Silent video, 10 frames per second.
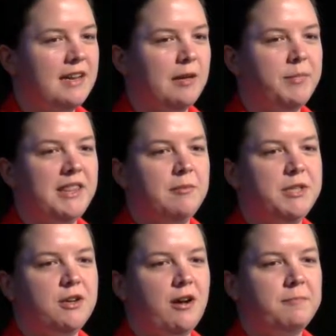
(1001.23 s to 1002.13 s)
helping them
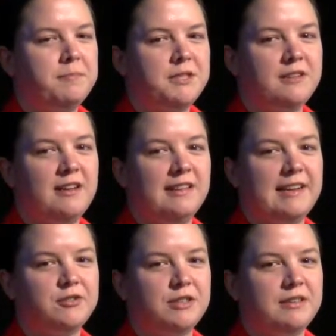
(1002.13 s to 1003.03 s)
adopt
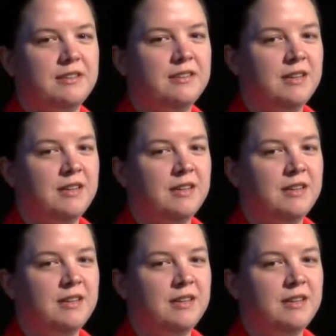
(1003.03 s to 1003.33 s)
electric